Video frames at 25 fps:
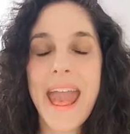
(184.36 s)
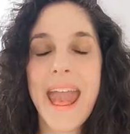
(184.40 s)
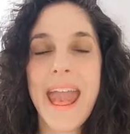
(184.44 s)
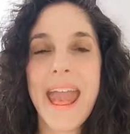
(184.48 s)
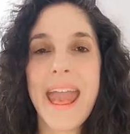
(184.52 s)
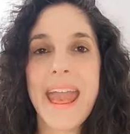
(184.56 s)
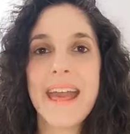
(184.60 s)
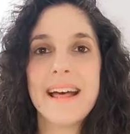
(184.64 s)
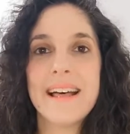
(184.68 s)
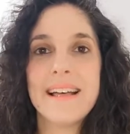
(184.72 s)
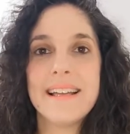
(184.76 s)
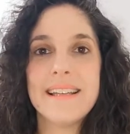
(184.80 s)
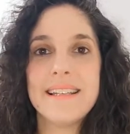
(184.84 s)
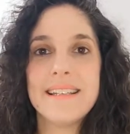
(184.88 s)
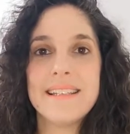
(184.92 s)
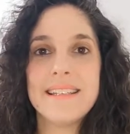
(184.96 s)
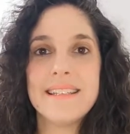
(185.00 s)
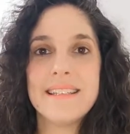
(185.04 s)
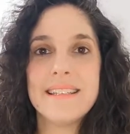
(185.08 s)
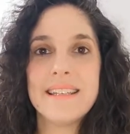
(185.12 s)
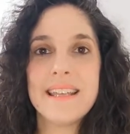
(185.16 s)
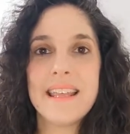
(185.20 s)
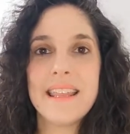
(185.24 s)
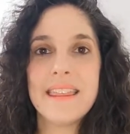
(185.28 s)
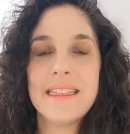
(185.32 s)

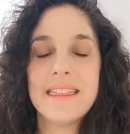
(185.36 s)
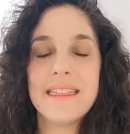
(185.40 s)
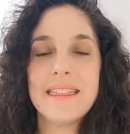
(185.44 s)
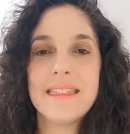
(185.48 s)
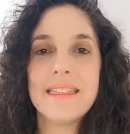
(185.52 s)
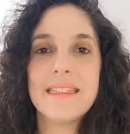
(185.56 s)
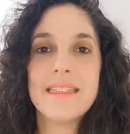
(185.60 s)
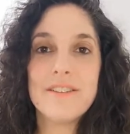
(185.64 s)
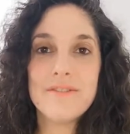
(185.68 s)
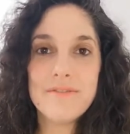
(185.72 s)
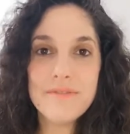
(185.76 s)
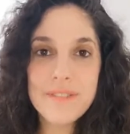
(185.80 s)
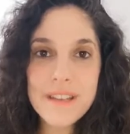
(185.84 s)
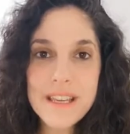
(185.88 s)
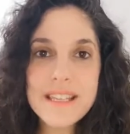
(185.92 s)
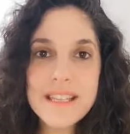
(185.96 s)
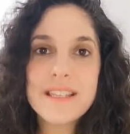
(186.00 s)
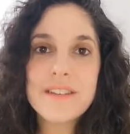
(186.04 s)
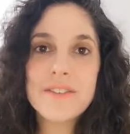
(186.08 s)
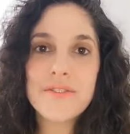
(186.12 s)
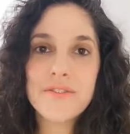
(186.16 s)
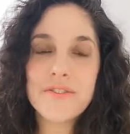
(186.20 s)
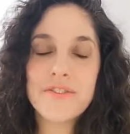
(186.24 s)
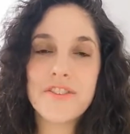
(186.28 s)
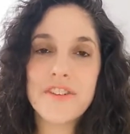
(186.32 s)
And the
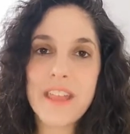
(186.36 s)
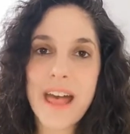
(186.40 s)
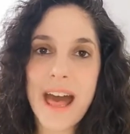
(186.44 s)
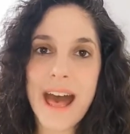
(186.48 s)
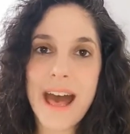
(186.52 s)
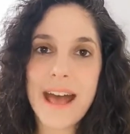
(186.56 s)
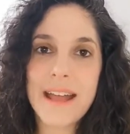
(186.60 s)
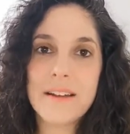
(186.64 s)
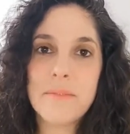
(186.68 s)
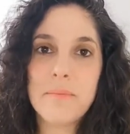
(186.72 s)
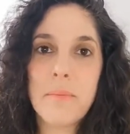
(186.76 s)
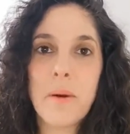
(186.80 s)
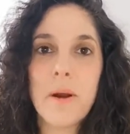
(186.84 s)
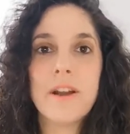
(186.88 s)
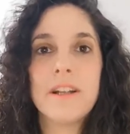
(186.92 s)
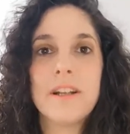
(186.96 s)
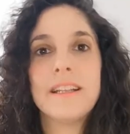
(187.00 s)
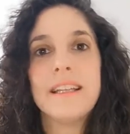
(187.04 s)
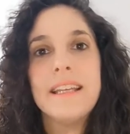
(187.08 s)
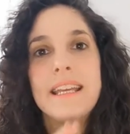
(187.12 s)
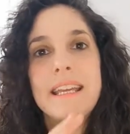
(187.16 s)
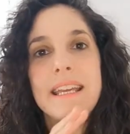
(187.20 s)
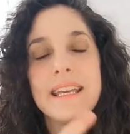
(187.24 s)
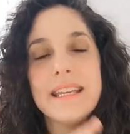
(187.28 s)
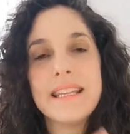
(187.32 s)
reason for that
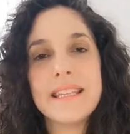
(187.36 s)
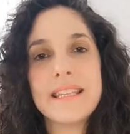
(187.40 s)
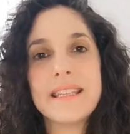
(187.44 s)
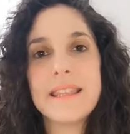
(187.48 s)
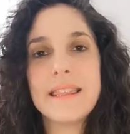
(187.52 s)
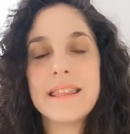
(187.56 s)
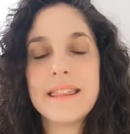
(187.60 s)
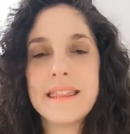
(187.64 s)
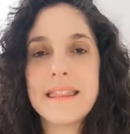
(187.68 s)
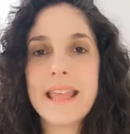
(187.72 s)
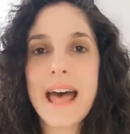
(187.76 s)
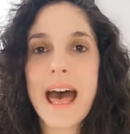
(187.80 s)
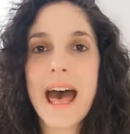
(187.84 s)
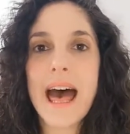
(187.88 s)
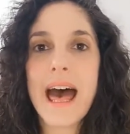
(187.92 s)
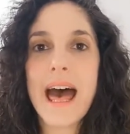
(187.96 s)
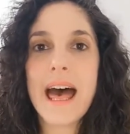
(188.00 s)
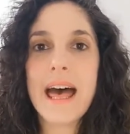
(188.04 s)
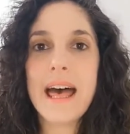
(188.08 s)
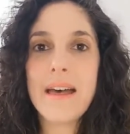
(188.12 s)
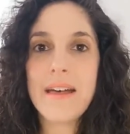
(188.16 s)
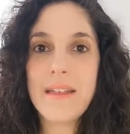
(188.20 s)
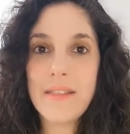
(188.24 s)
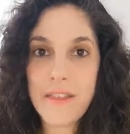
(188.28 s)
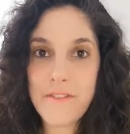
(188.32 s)
partly is
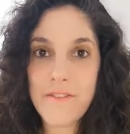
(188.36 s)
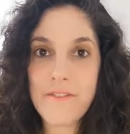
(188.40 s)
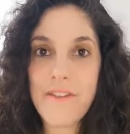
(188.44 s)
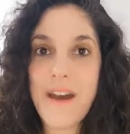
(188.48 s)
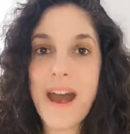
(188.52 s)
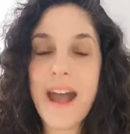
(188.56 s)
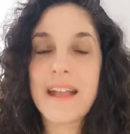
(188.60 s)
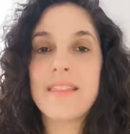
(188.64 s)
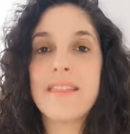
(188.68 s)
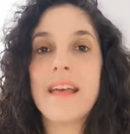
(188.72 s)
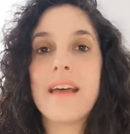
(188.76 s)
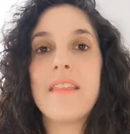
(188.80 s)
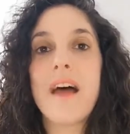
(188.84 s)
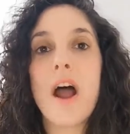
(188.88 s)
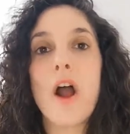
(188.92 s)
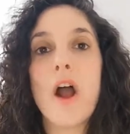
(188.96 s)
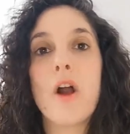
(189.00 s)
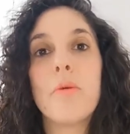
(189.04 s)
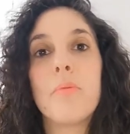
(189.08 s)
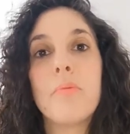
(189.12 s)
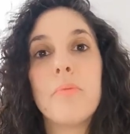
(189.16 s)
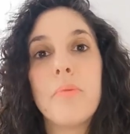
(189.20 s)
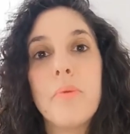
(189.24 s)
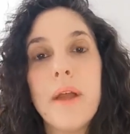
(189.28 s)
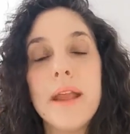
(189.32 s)
that the fact that our
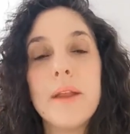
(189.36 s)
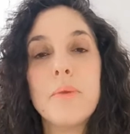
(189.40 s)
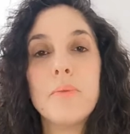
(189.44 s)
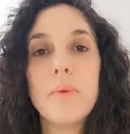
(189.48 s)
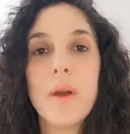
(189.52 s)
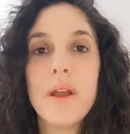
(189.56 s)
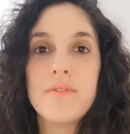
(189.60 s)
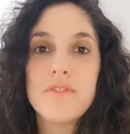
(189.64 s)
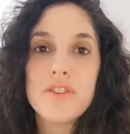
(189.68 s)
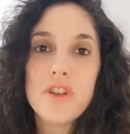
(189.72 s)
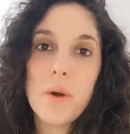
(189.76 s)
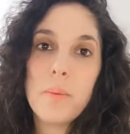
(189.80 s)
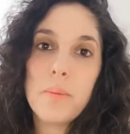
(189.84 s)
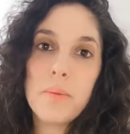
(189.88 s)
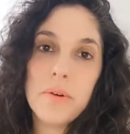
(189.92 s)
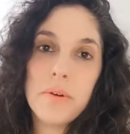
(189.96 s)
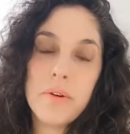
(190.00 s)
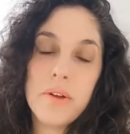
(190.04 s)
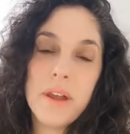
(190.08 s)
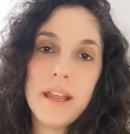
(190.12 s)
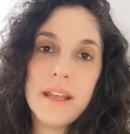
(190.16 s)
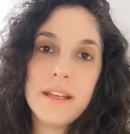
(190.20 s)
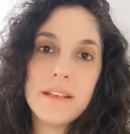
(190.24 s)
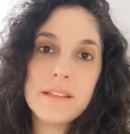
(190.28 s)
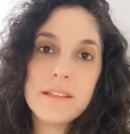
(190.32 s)
brainwaves
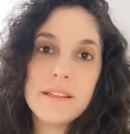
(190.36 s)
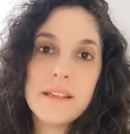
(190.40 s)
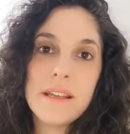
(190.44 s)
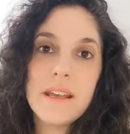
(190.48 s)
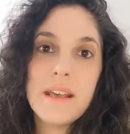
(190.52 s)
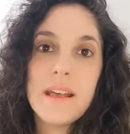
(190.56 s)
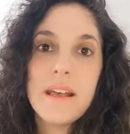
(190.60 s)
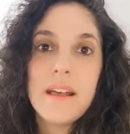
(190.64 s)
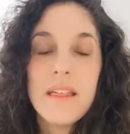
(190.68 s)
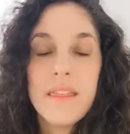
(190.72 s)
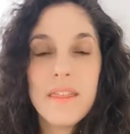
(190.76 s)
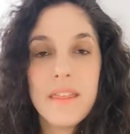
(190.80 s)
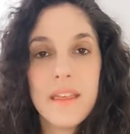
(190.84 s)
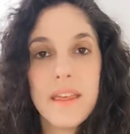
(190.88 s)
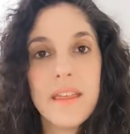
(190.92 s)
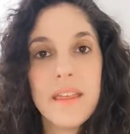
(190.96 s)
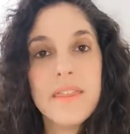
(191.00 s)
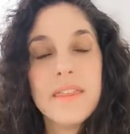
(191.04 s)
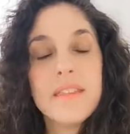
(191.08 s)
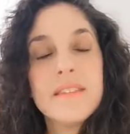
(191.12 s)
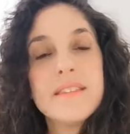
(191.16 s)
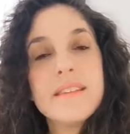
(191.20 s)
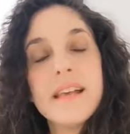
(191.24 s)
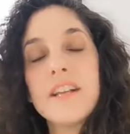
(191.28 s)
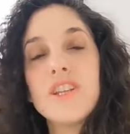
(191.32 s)
operate
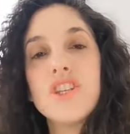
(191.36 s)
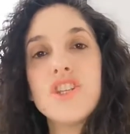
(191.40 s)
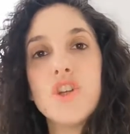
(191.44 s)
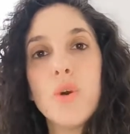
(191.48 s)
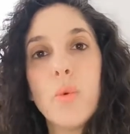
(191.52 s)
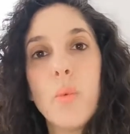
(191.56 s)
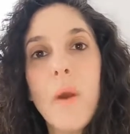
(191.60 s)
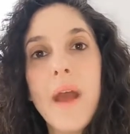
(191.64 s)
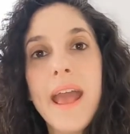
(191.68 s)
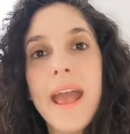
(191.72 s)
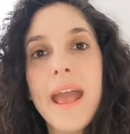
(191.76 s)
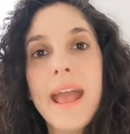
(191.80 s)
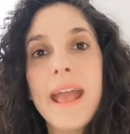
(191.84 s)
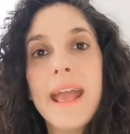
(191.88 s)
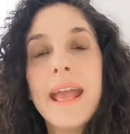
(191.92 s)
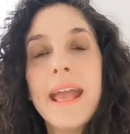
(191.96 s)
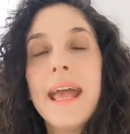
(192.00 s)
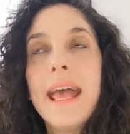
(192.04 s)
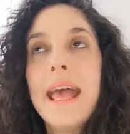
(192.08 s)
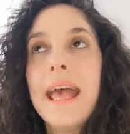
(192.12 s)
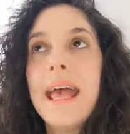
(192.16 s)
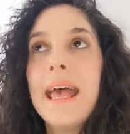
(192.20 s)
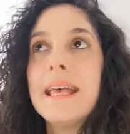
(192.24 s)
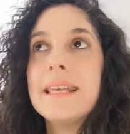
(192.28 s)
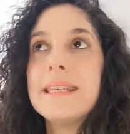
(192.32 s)
in such a way
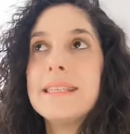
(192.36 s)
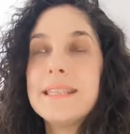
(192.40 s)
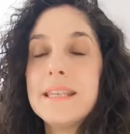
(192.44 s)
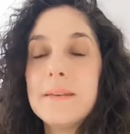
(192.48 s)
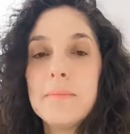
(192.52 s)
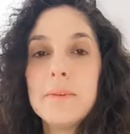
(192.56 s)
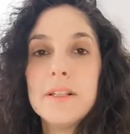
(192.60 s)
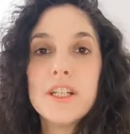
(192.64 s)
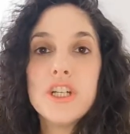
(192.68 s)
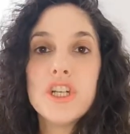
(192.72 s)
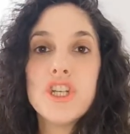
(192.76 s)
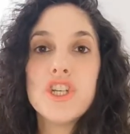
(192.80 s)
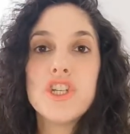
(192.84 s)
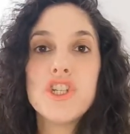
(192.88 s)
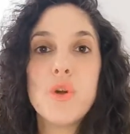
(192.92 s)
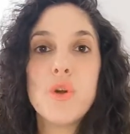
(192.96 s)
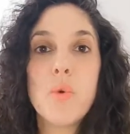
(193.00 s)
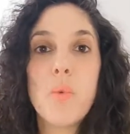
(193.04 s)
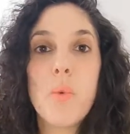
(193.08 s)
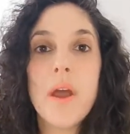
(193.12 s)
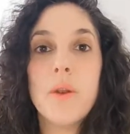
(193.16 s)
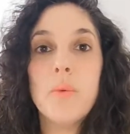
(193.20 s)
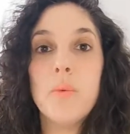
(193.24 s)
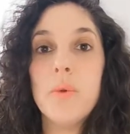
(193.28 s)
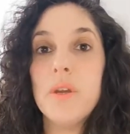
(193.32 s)
similar to
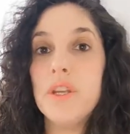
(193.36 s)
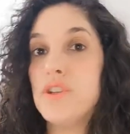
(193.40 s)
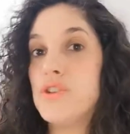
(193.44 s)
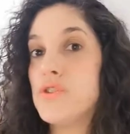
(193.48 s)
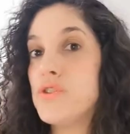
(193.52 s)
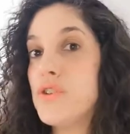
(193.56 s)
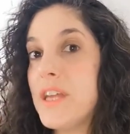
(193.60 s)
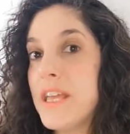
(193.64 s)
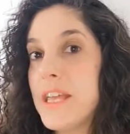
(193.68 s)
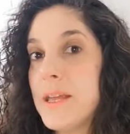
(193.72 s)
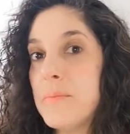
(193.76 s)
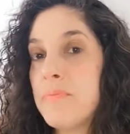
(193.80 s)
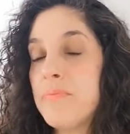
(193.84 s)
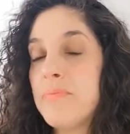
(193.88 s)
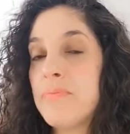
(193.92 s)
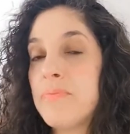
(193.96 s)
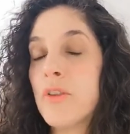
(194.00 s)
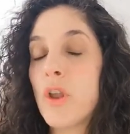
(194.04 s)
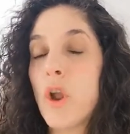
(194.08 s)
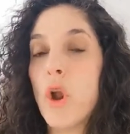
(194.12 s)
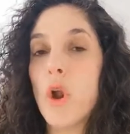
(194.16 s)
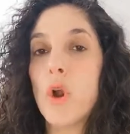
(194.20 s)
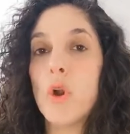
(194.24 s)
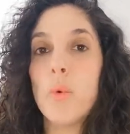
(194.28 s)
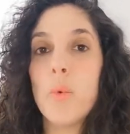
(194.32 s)
when we dream
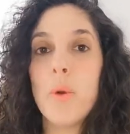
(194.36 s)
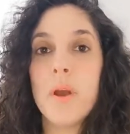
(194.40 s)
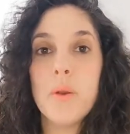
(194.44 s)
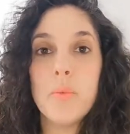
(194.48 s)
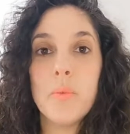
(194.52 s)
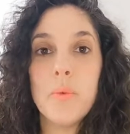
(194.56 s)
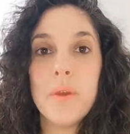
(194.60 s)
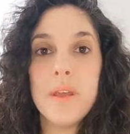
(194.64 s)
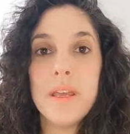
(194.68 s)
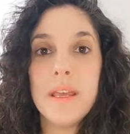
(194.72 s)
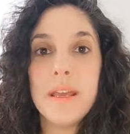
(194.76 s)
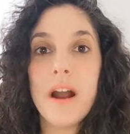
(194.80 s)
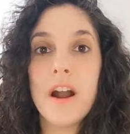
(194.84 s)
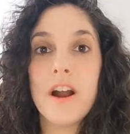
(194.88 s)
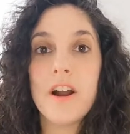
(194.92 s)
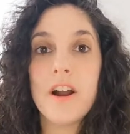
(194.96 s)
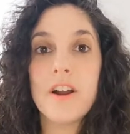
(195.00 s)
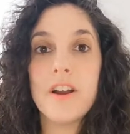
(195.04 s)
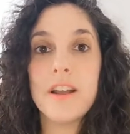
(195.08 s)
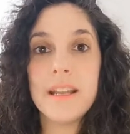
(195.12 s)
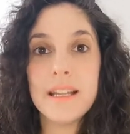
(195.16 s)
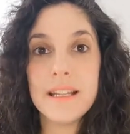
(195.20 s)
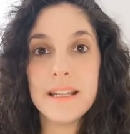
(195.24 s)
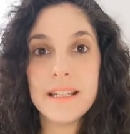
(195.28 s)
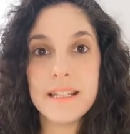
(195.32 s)
or when we are
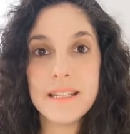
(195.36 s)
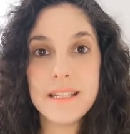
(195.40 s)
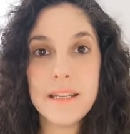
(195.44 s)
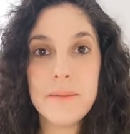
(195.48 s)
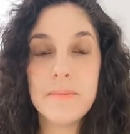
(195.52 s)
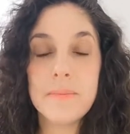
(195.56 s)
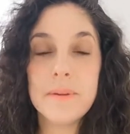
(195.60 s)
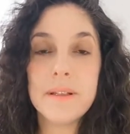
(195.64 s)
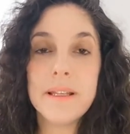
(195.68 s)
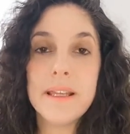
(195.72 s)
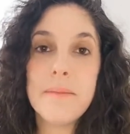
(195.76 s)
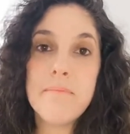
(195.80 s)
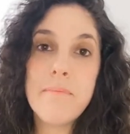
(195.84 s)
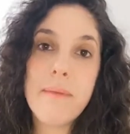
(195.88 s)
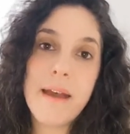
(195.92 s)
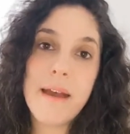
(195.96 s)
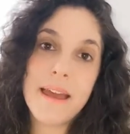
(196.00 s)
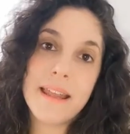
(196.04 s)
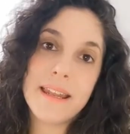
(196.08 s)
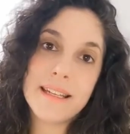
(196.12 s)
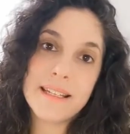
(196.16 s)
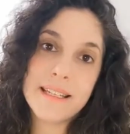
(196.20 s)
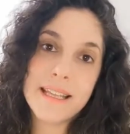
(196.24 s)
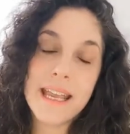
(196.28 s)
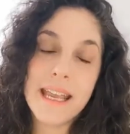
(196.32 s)
in a deeply
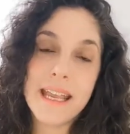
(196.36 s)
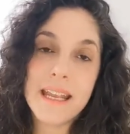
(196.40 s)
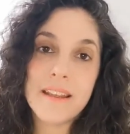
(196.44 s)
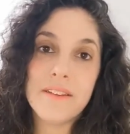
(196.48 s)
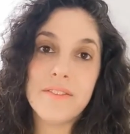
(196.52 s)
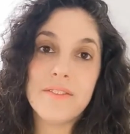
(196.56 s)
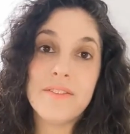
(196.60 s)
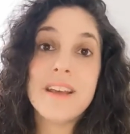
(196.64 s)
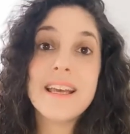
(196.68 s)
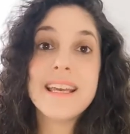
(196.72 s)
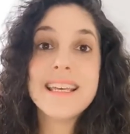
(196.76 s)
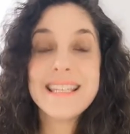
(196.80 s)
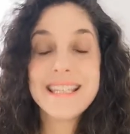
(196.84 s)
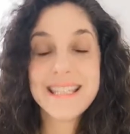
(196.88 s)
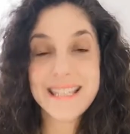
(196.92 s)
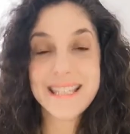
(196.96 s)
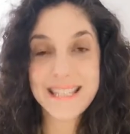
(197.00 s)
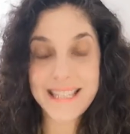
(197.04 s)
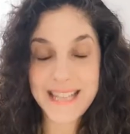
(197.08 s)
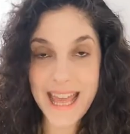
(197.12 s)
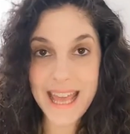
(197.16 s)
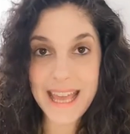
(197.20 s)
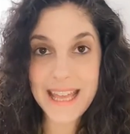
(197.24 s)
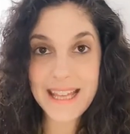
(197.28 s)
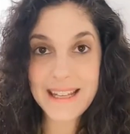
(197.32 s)
meditative
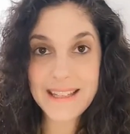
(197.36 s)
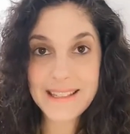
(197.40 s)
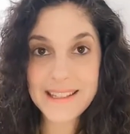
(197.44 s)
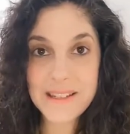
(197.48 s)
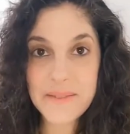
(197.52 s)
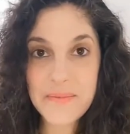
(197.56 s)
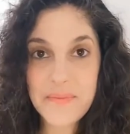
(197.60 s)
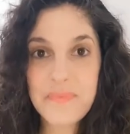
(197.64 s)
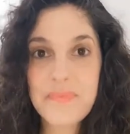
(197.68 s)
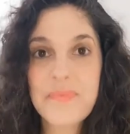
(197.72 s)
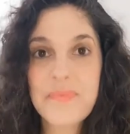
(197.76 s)
state,